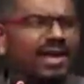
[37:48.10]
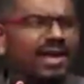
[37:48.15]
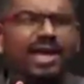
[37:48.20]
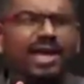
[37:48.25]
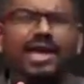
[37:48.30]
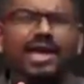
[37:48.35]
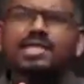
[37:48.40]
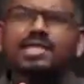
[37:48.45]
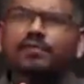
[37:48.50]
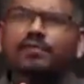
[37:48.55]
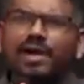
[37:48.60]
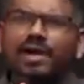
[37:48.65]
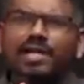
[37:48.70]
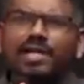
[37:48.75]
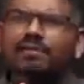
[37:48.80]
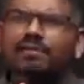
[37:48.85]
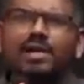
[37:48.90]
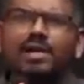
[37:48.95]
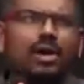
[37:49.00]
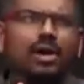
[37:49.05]
He is
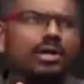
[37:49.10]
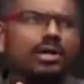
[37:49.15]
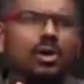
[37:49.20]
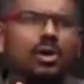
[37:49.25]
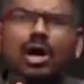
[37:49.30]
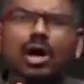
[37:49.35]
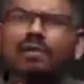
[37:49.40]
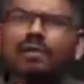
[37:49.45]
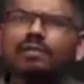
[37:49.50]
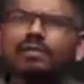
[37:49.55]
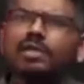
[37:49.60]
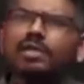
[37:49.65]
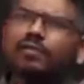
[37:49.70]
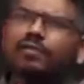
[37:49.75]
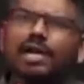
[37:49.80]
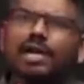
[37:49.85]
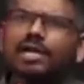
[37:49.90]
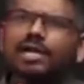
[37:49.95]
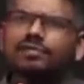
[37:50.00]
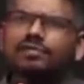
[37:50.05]
effectively not an all-weather
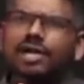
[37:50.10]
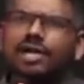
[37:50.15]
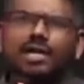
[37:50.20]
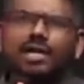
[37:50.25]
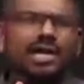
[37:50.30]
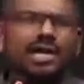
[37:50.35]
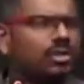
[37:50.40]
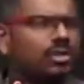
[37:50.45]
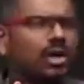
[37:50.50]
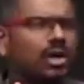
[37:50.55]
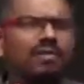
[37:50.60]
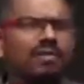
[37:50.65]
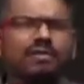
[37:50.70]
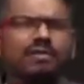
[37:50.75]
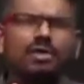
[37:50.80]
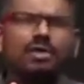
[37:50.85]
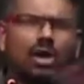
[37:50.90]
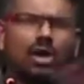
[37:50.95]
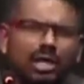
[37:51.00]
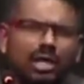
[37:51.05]
friend of China, he's an
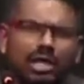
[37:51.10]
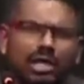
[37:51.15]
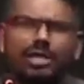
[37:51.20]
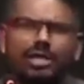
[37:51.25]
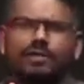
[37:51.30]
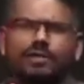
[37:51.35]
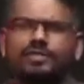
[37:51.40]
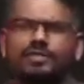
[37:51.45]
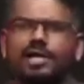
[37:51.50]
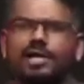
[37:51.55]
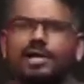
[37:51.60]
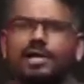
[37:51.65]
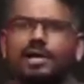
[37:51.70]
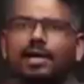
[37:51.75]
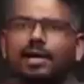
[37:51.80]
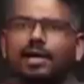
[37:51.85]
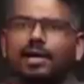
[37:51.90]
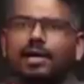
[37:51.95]
all-weather concubine of China.